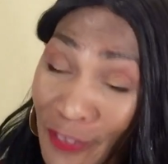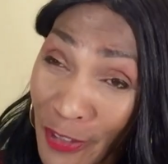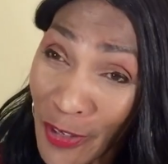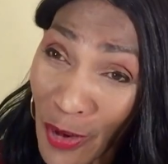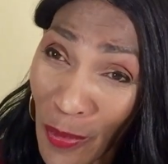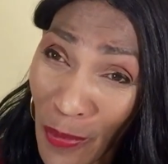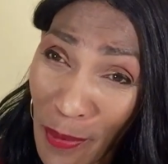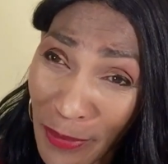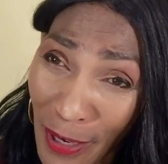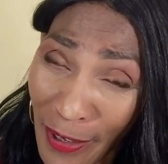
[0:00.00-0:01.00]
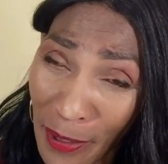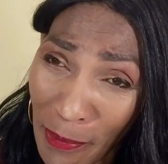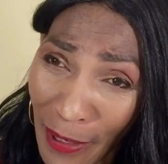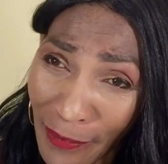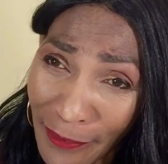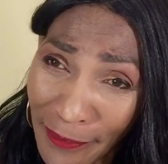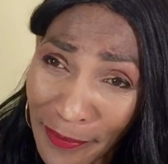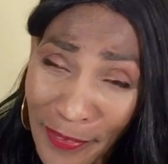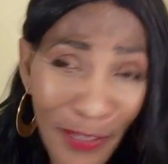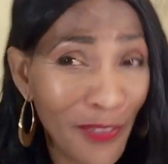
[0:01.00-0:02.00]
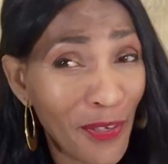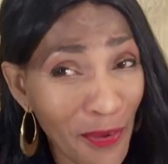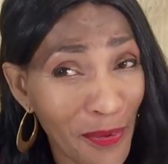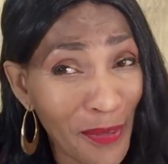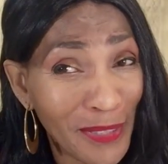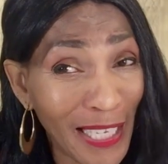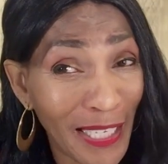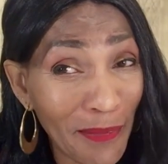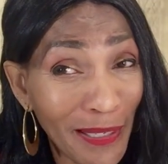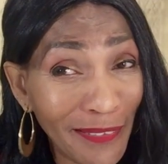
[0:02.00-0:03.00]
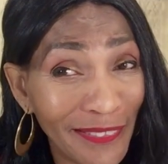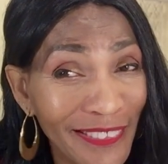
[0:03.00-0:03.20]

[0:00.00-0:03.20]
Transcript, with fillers: Do you know who I'm talking about? You know who I'm talking about?